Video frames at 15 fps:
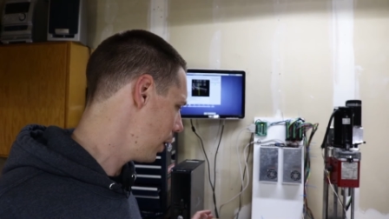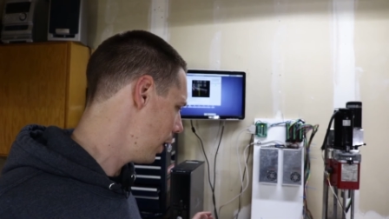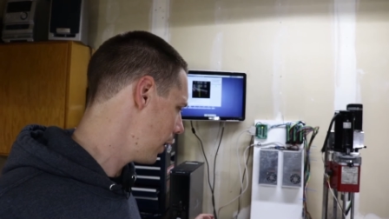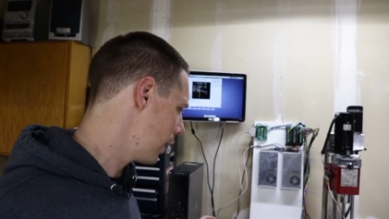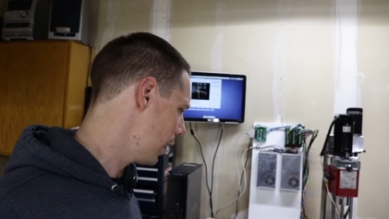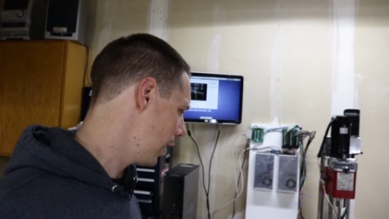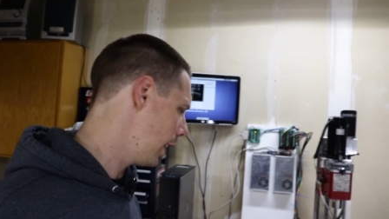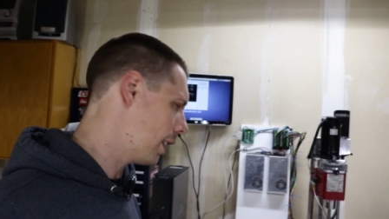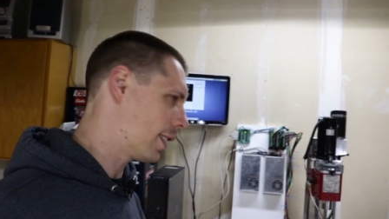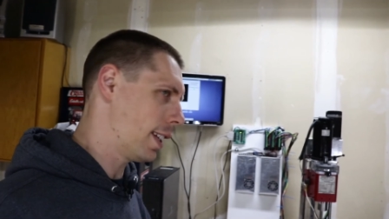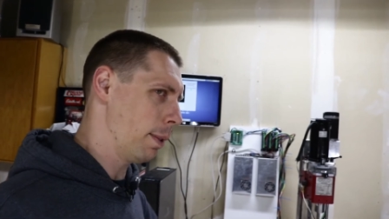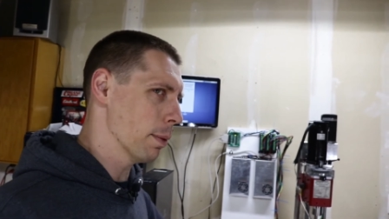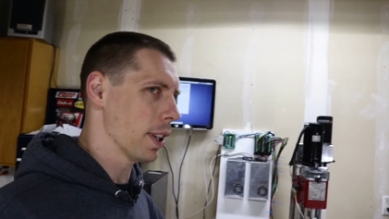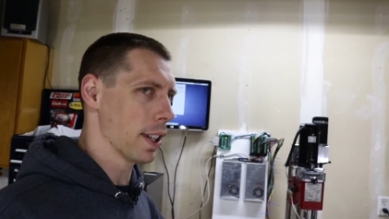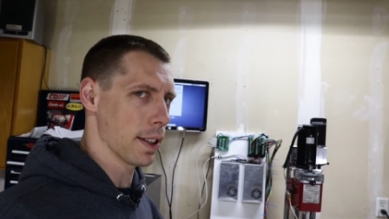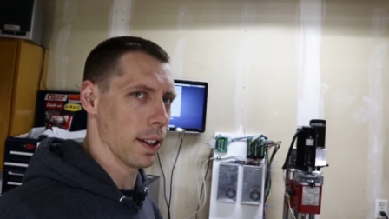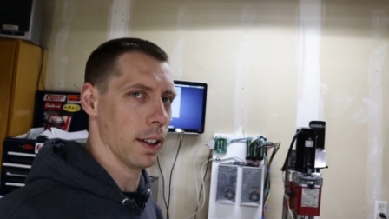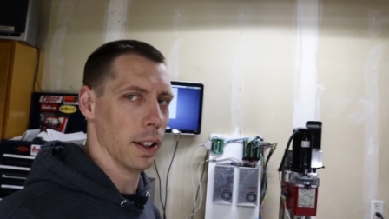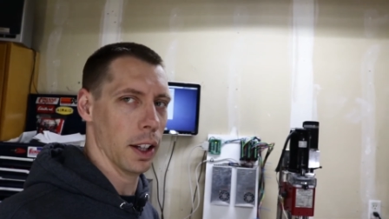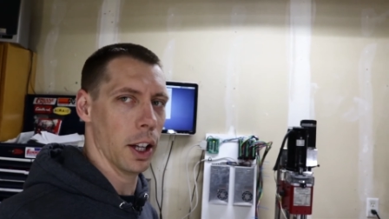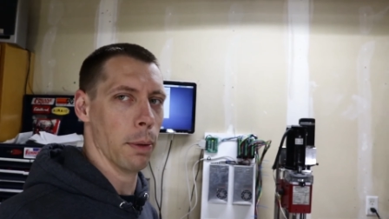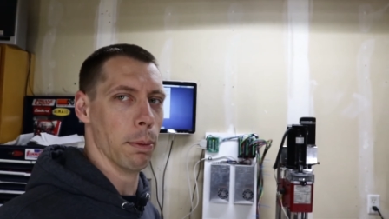it's like, it seems like it's a
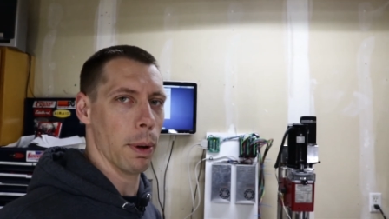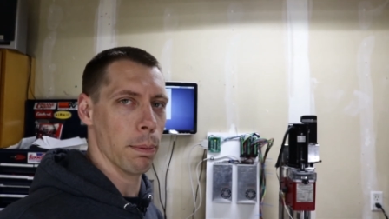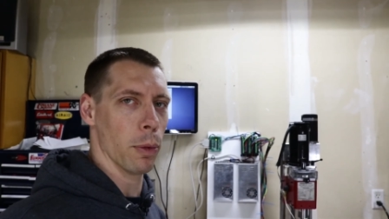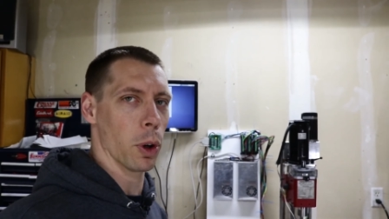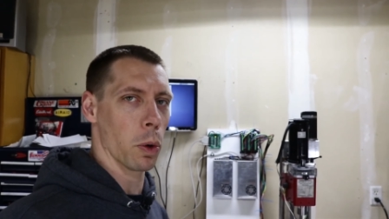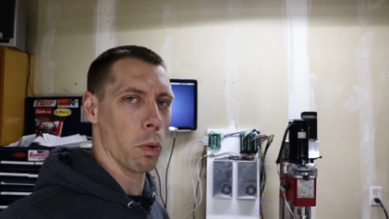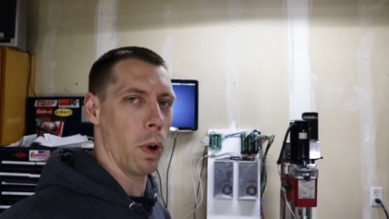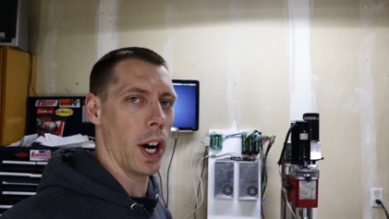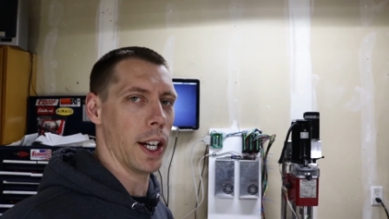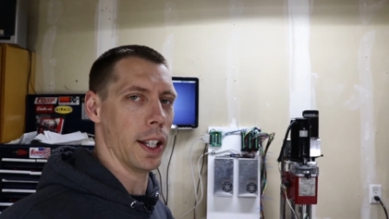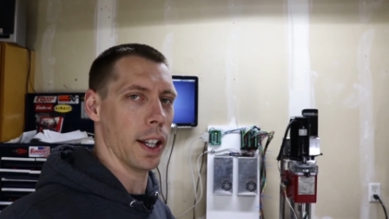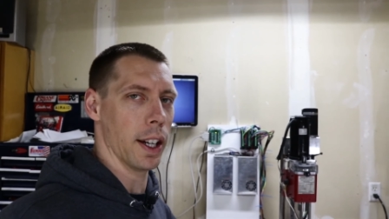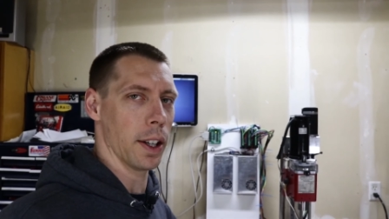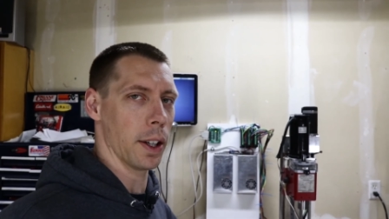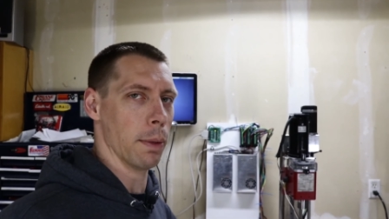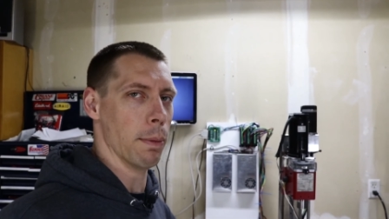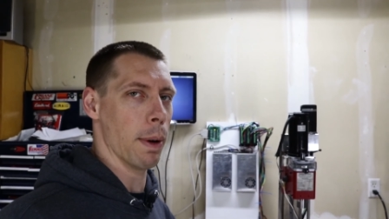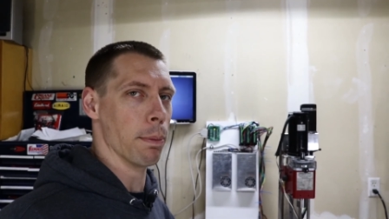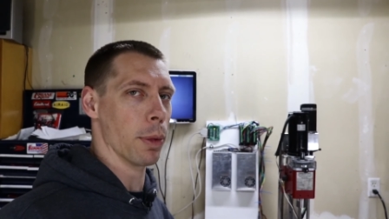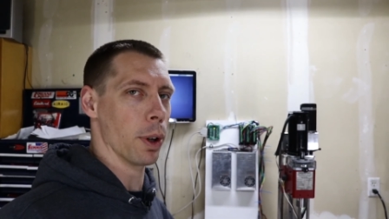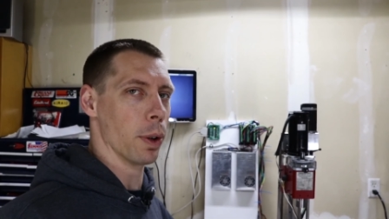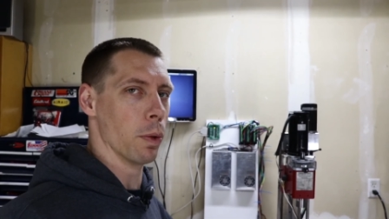little bit more whine than I
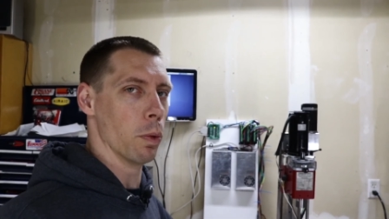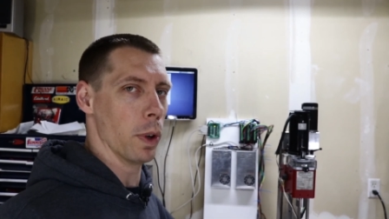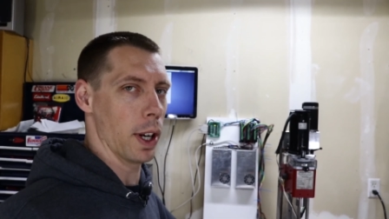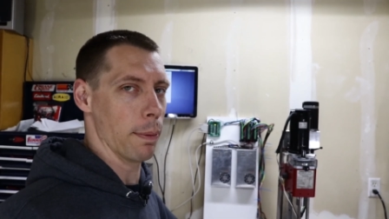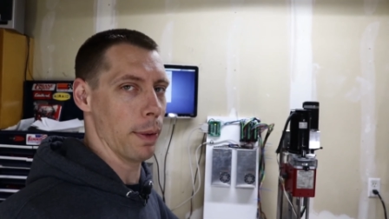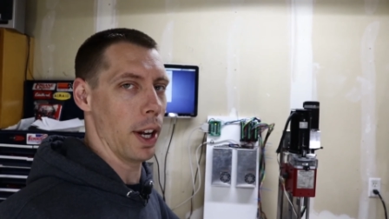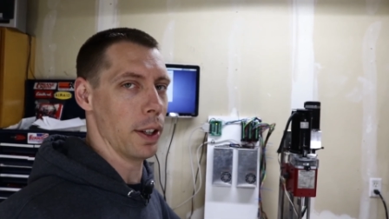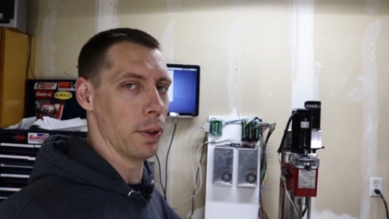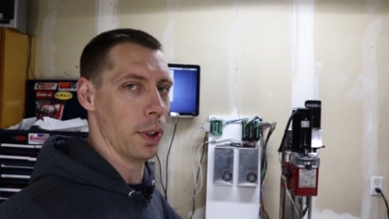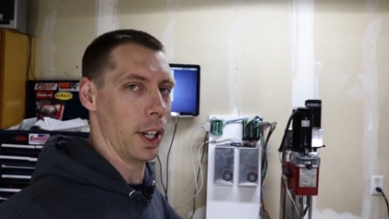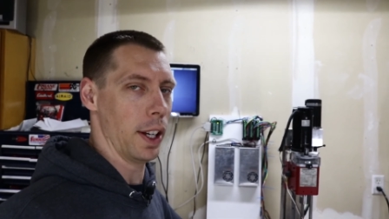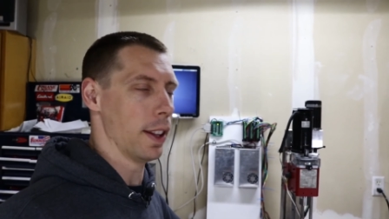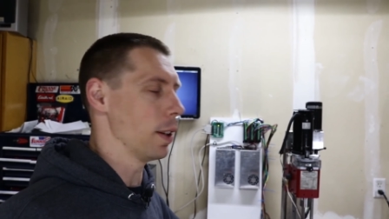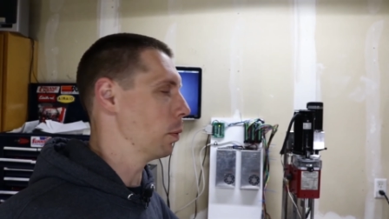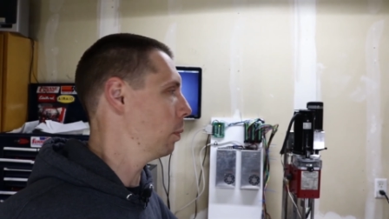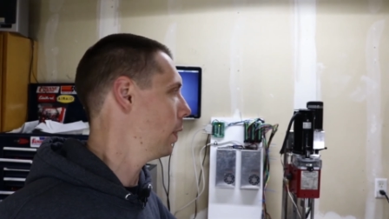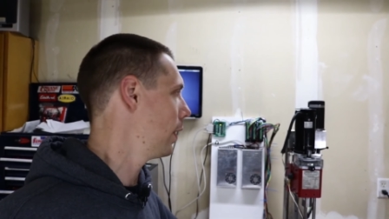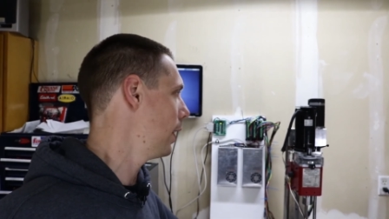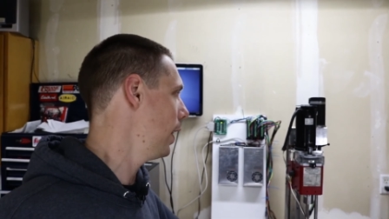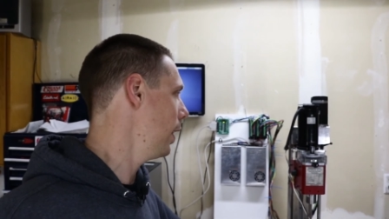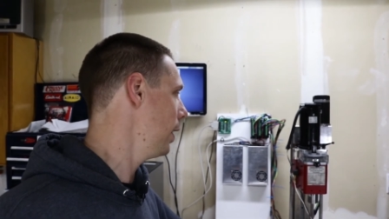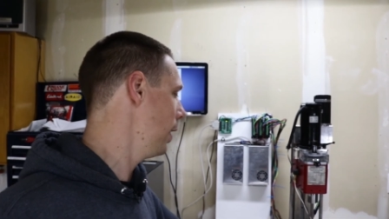remember when I'm not doing anything
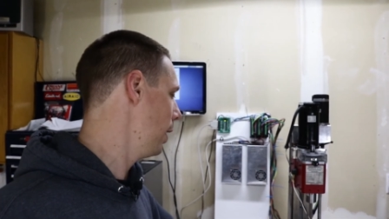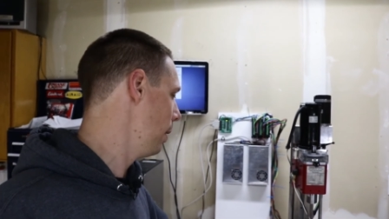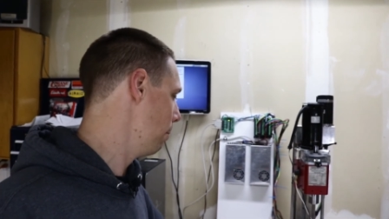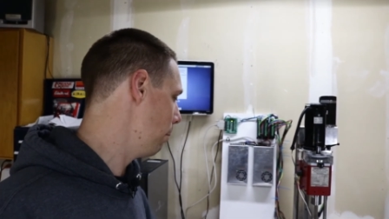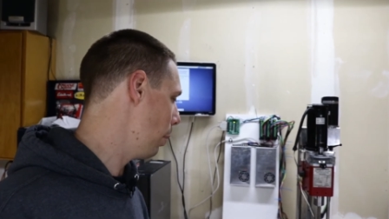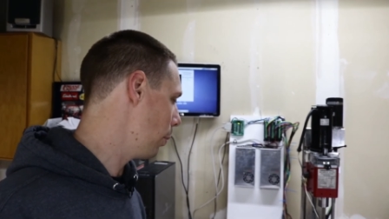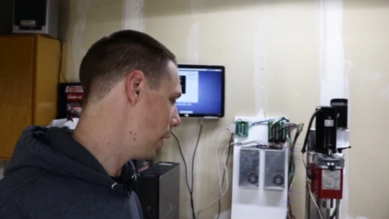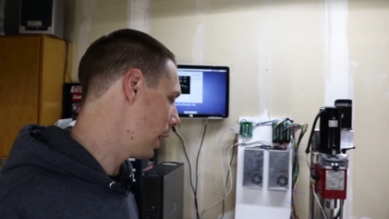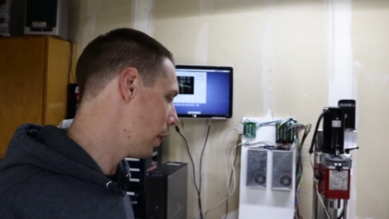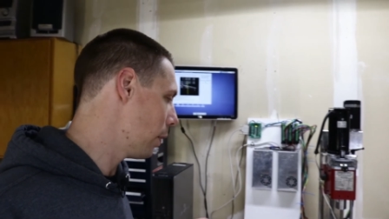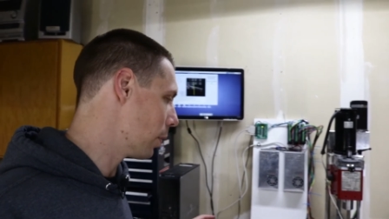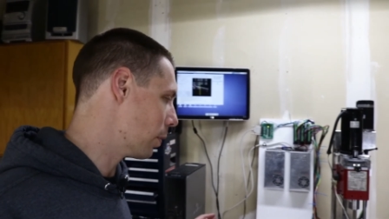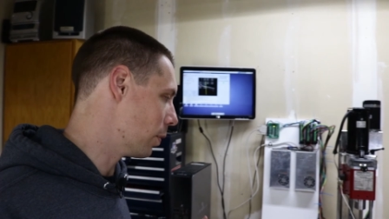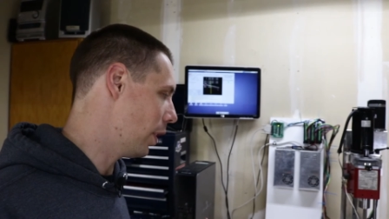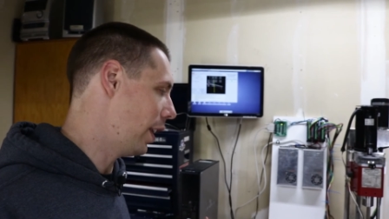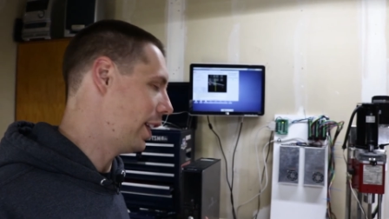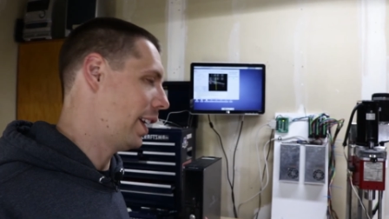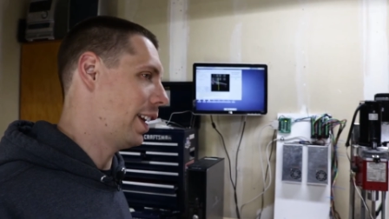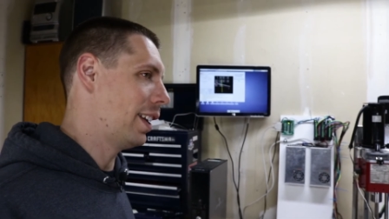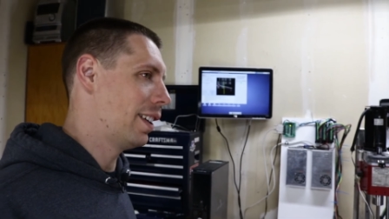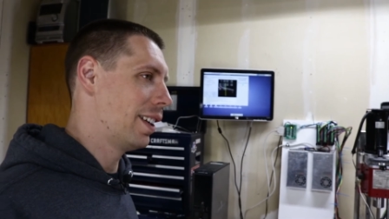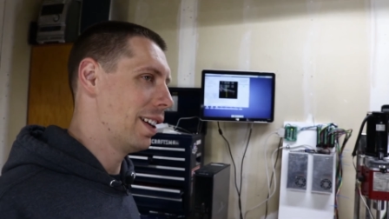with it. But when I go to run
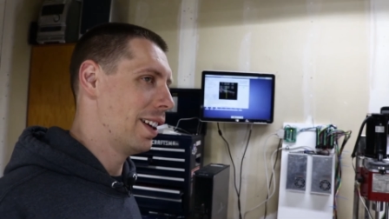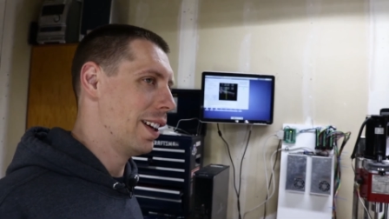it,